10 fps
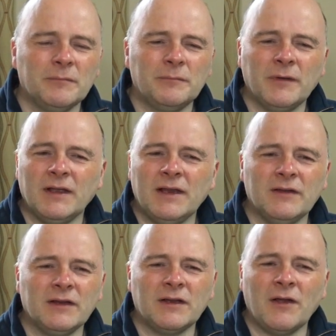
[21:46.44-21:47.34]
But
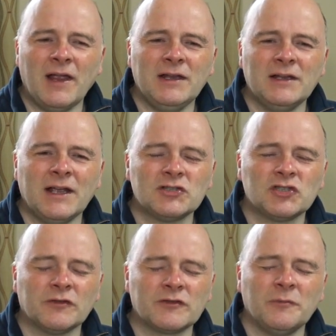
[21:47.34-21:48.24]
any
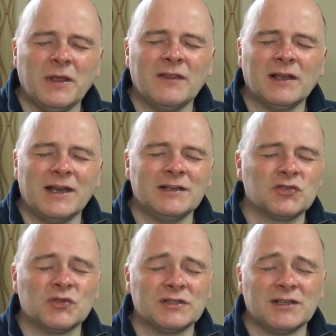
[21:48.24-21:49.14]
nature, to me the Lake
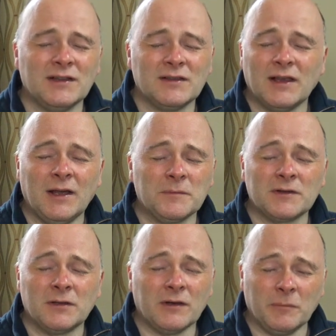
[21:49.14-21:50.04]
District is
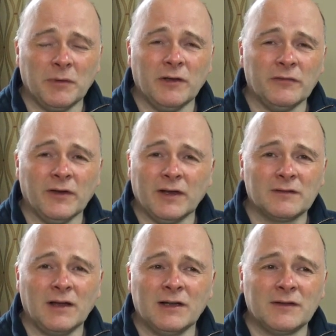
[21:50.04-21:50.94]
absolutely
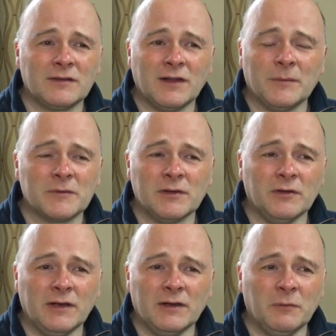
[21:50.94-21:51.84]
perfect. I just
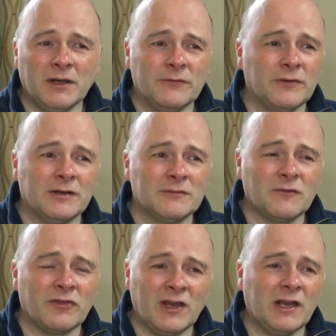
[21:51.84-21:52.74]
absolutely, whenever I
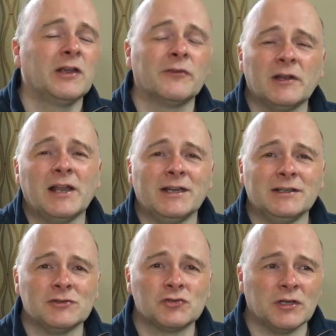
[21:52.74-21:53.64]
think of the Lake
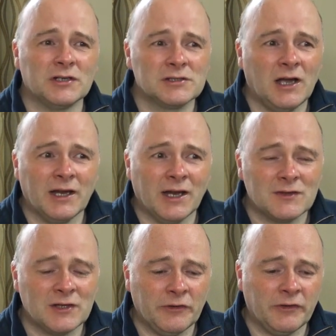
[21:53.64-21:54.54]
District, I get
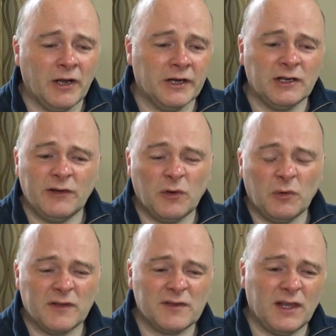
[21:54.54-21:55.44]
teary-eyed. And if you
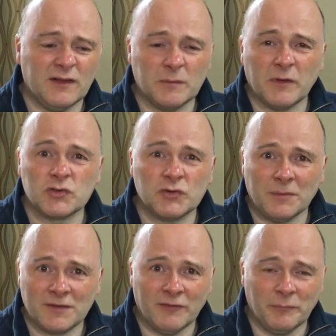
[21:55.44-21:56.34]
want to see some of the
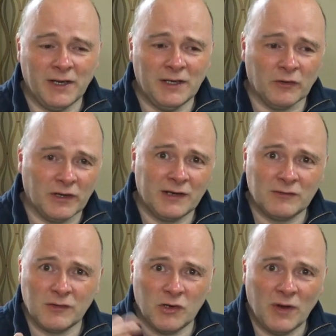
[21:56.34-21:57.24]
trips I've been on, I
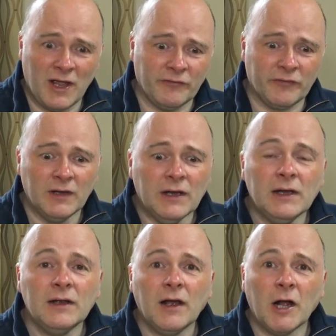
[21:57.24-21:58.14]
do have
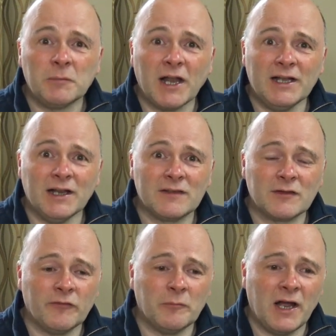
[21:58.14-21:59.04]
a playlist
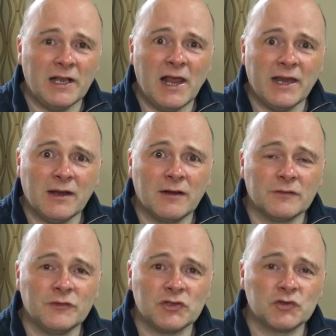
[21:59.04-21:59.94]
of my Lake
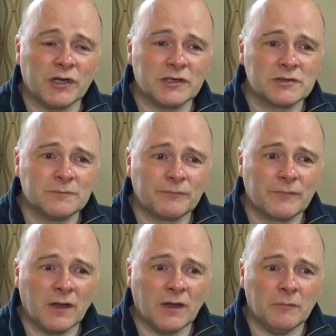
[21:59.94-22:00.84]
District
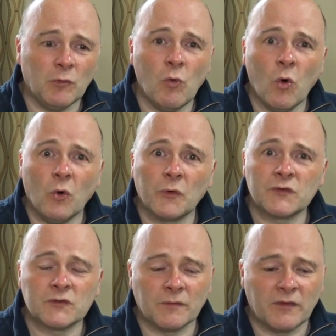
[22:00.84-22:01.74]

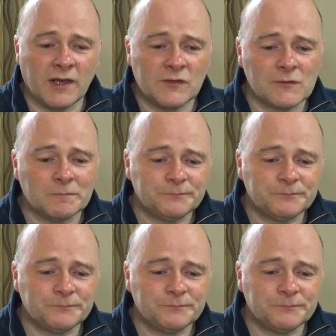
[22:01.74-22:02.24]
walks and things.